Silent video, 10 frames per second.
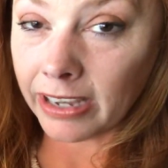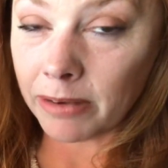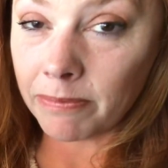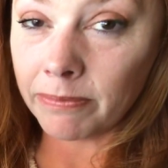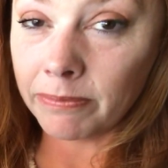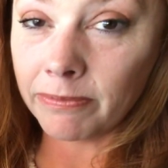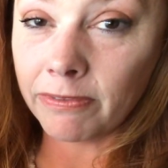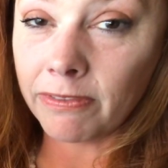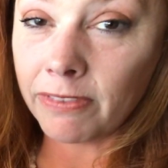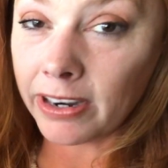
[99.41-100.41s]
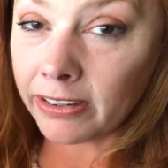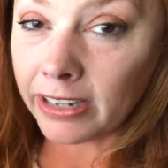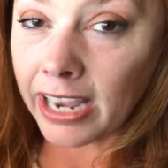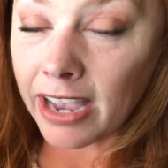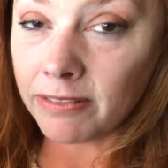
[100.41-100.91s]
I'm
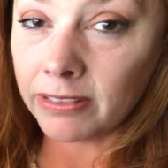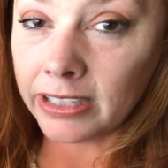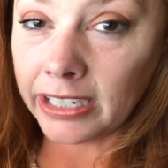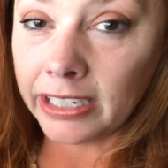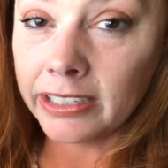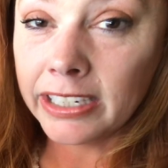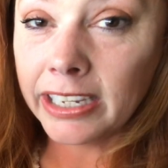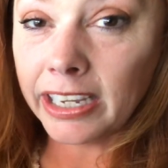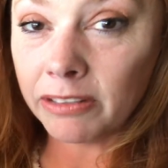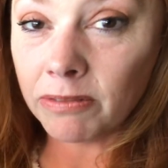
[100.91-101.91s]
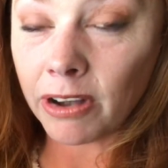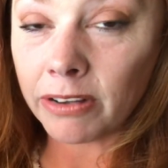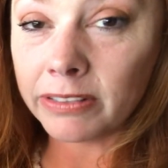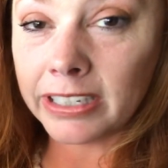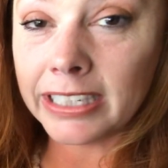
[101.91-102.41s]
very heavily
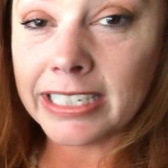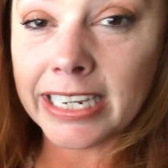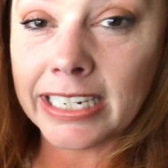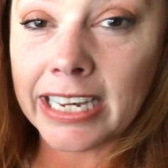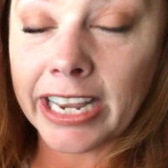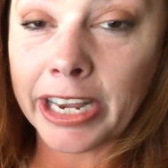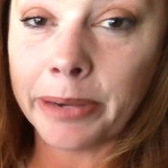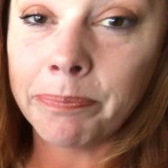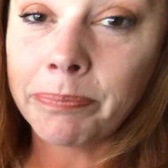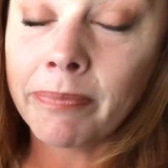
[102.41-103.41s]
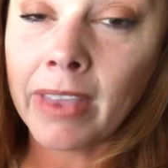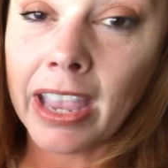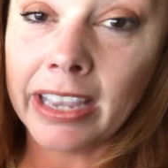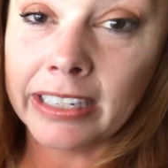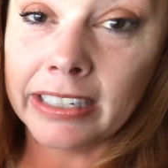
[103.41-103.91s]
involved in the day-to-day,
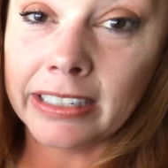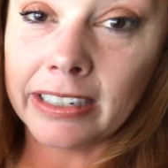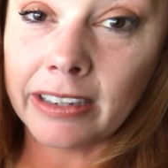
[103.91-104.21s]
and